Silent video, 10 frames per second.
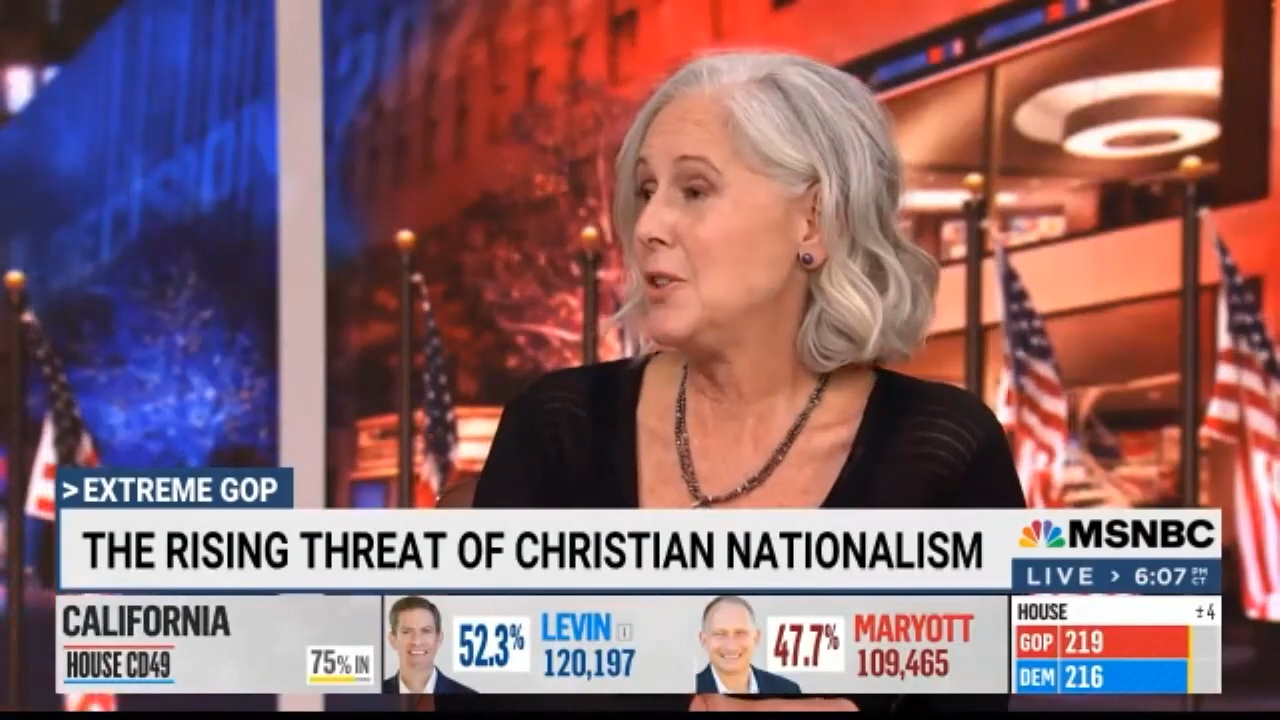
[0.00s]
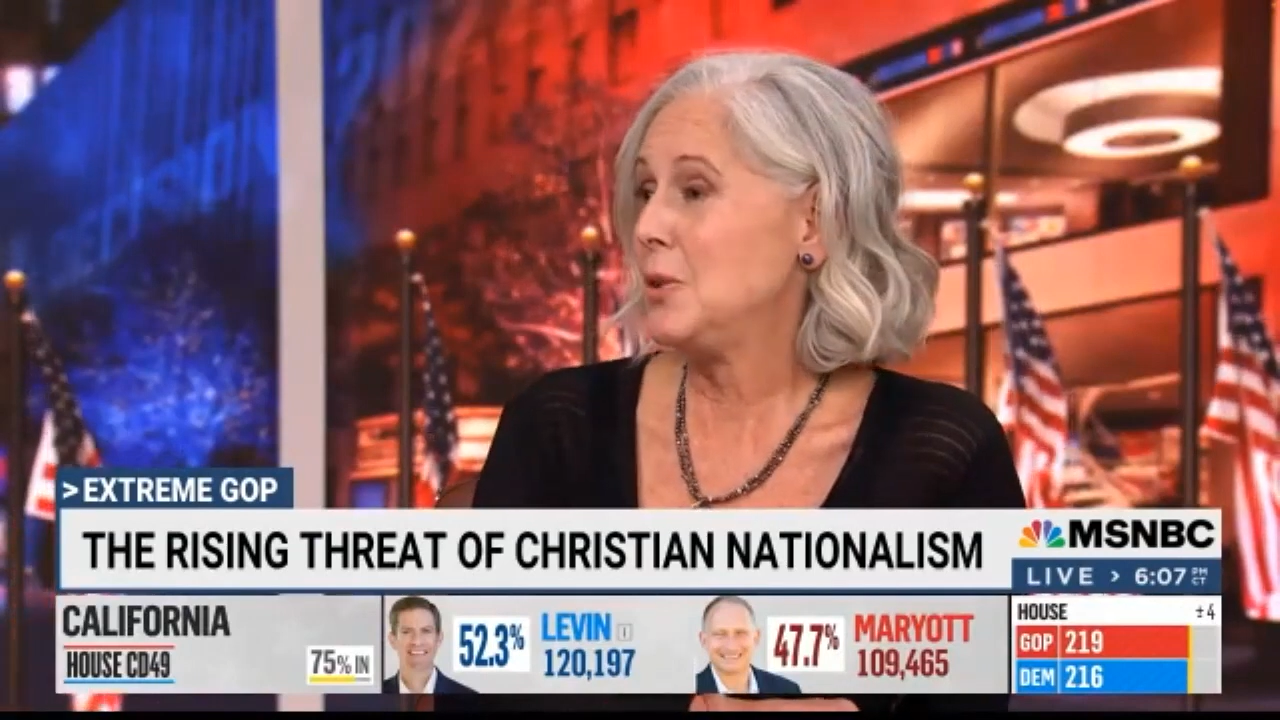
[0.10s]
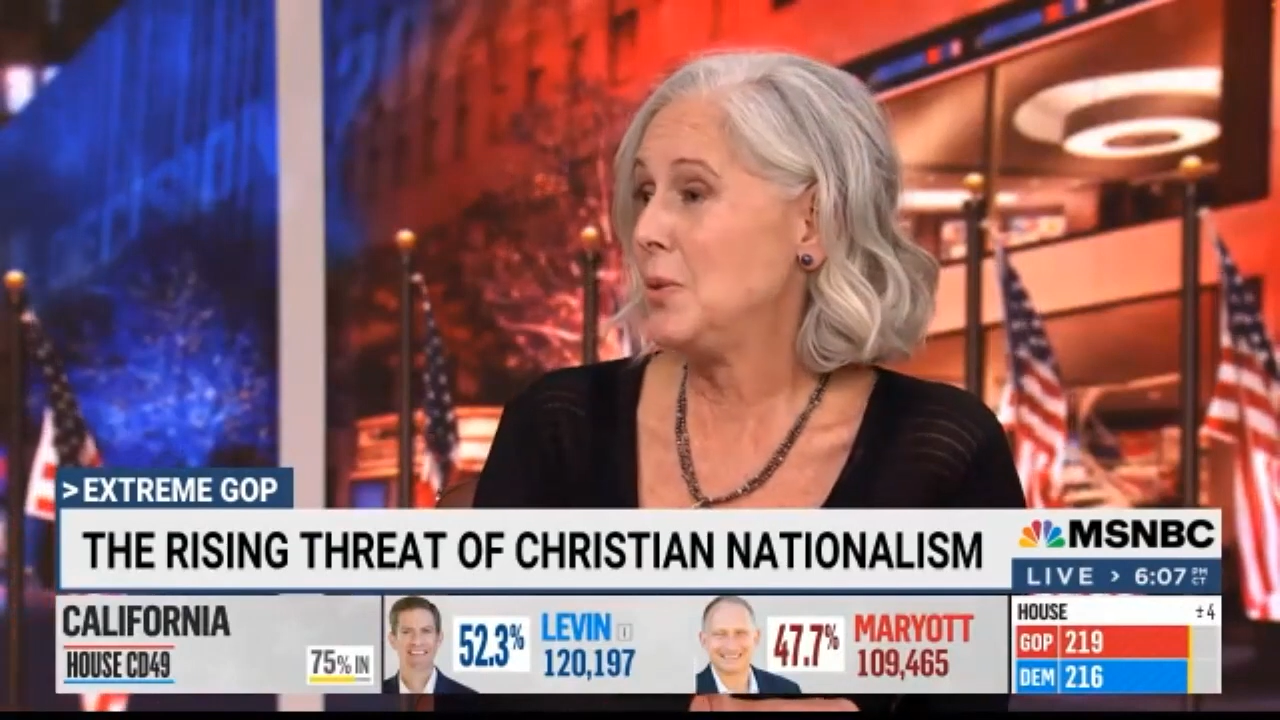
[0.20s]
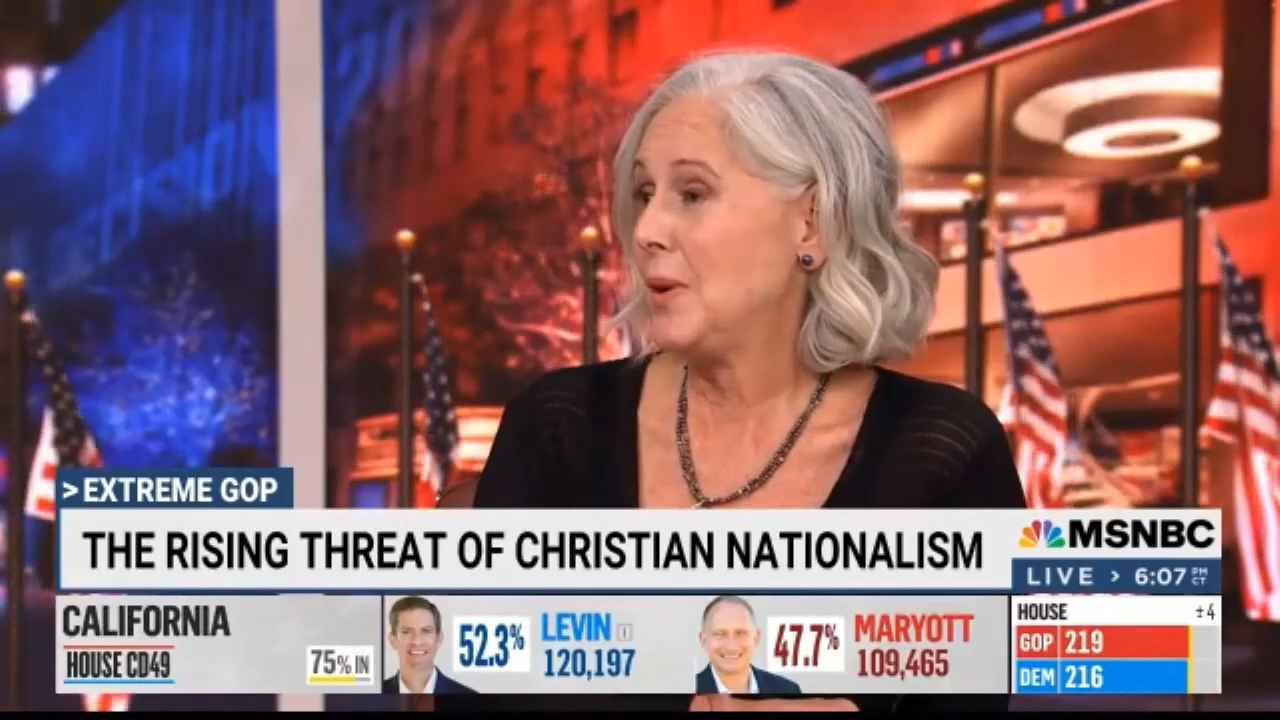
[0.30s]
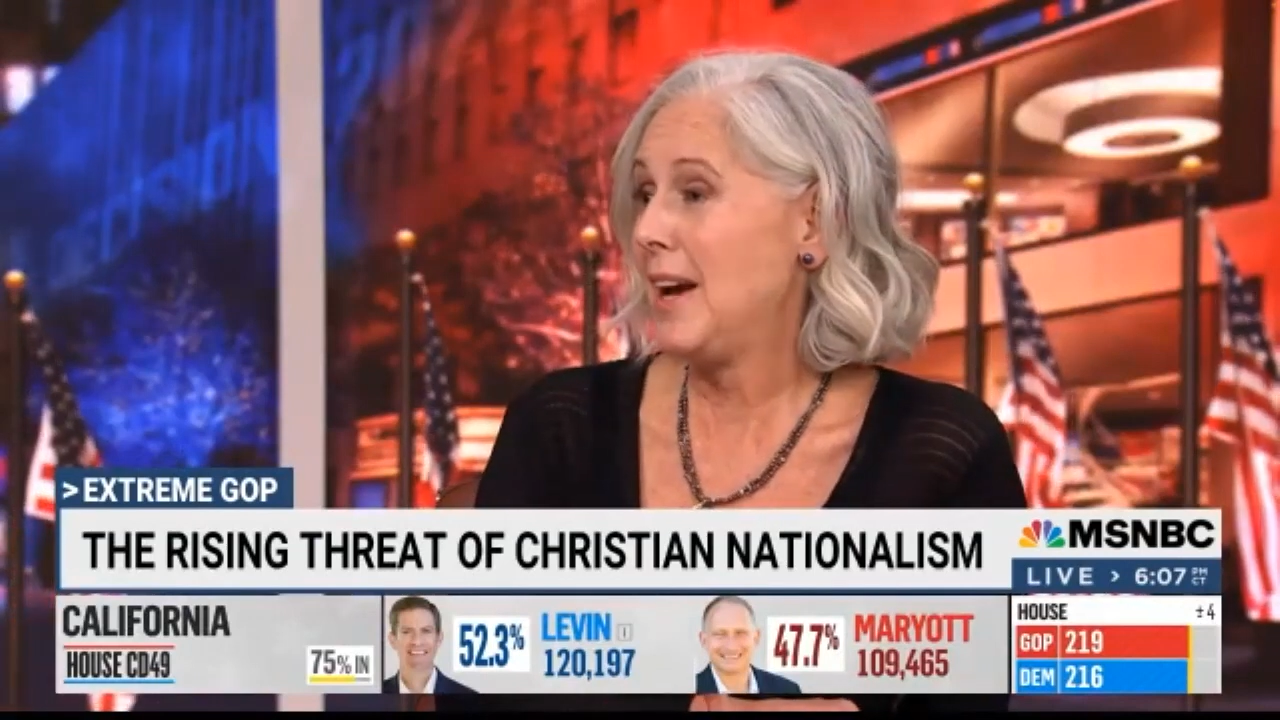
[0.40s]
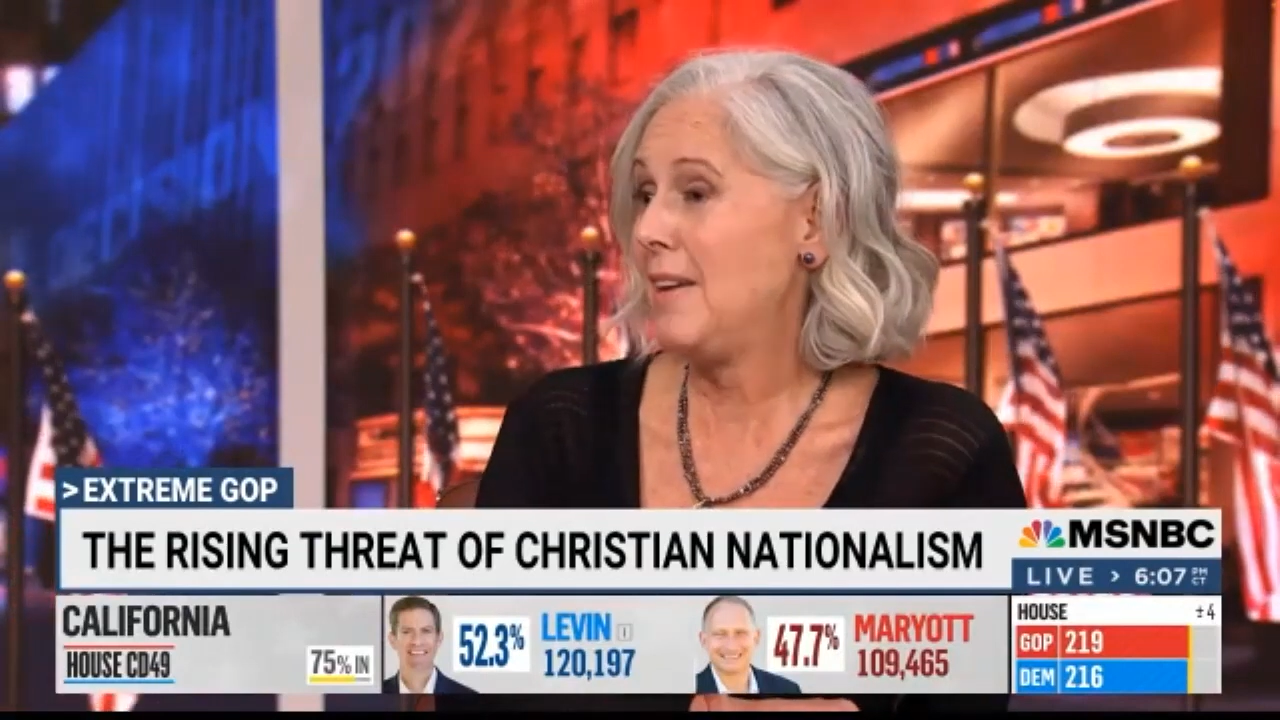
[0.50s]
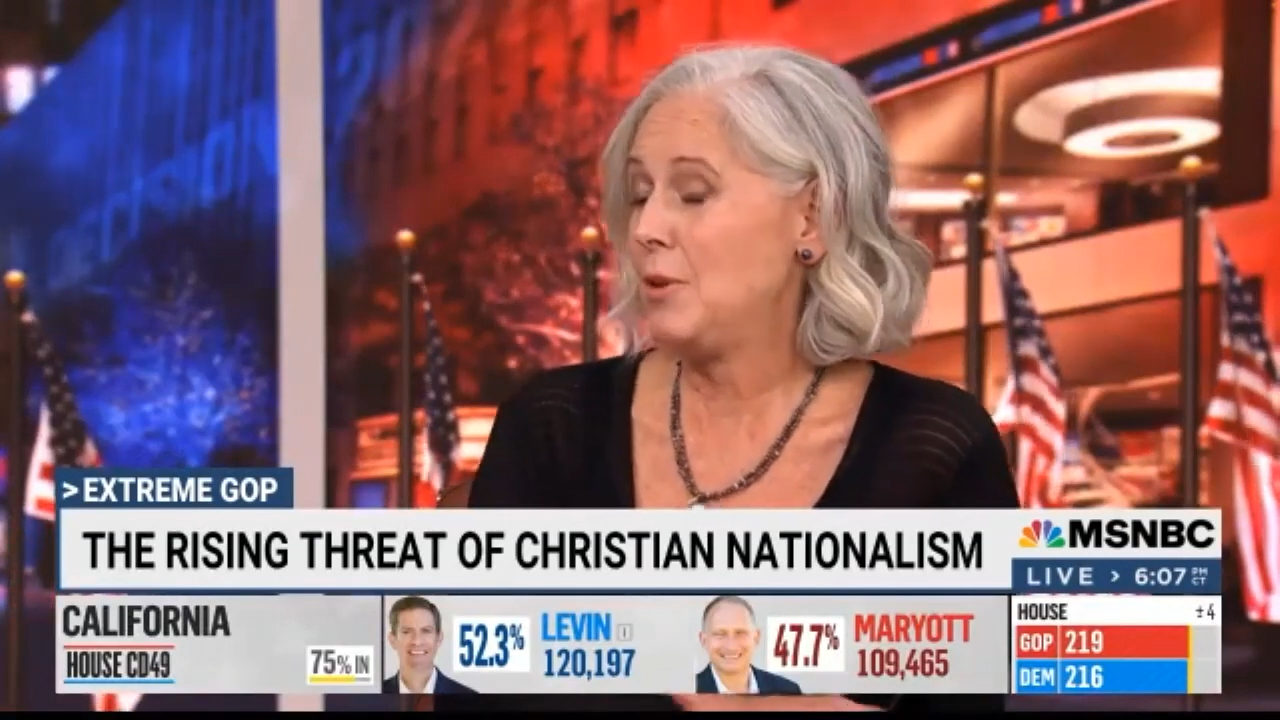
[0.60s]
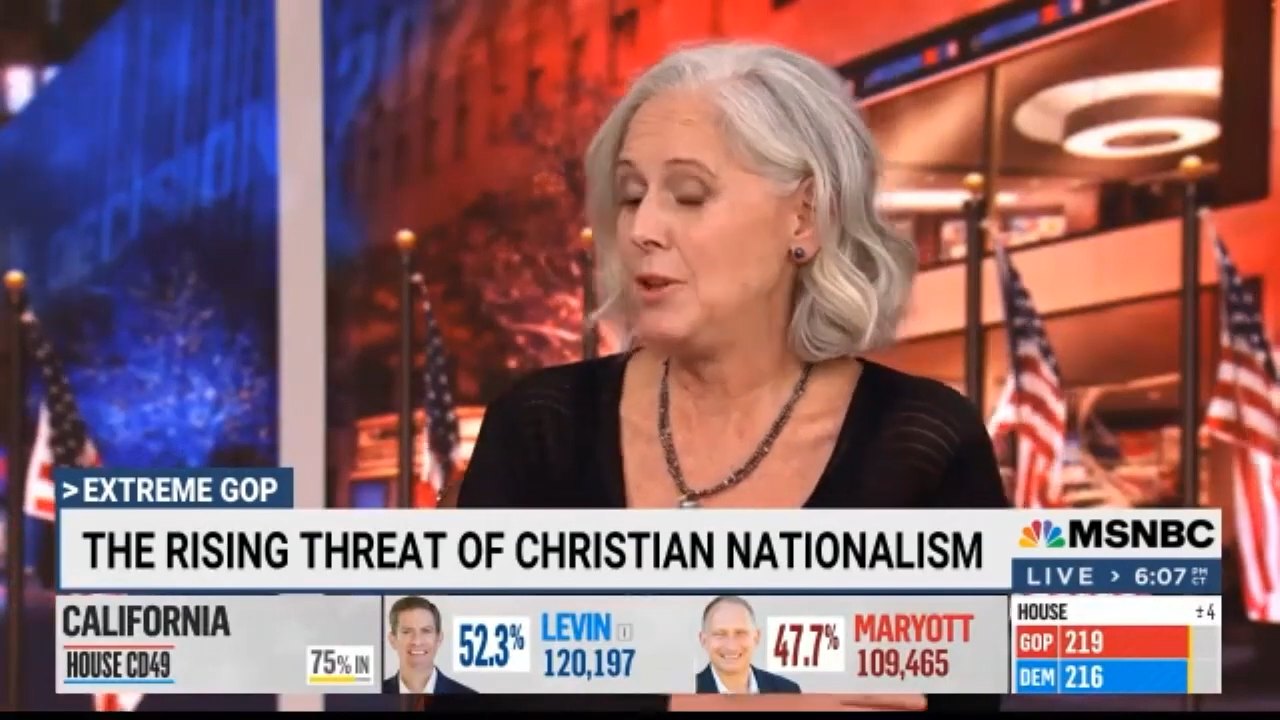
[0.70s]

you have,